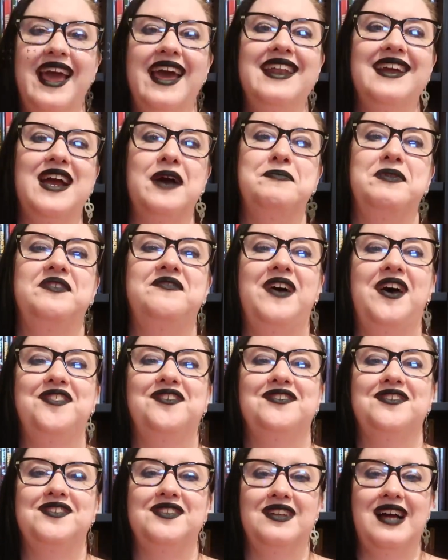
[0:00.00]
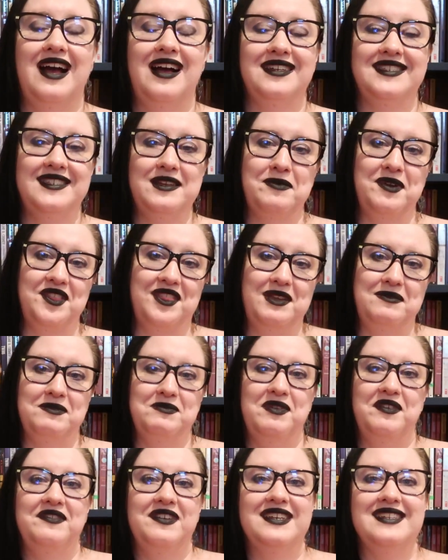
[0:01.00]
and a couple of other uh, summer themed
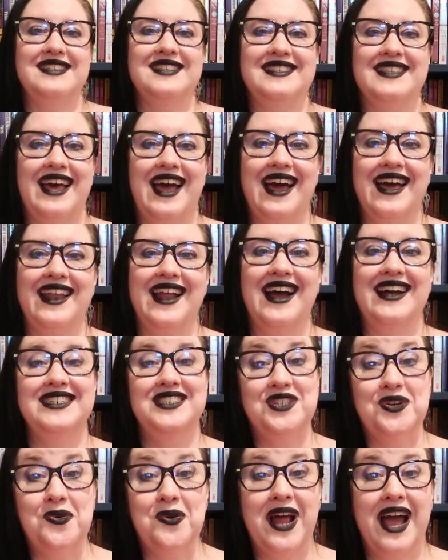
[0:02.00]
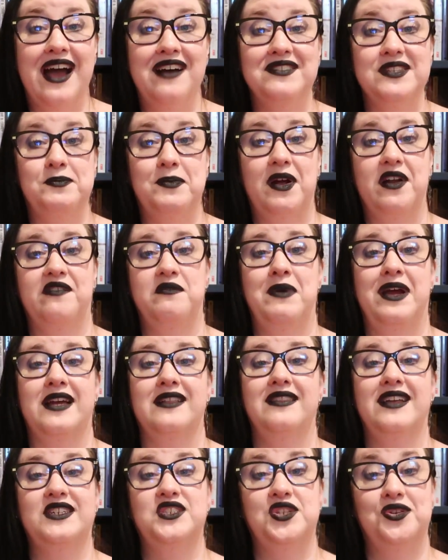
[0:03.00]
movies that I don't have as part of my
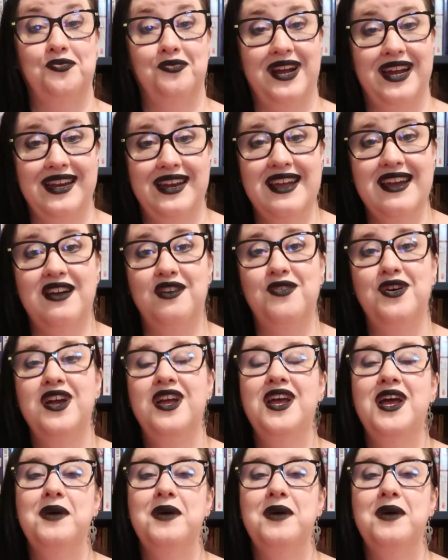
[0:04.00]
collection right now,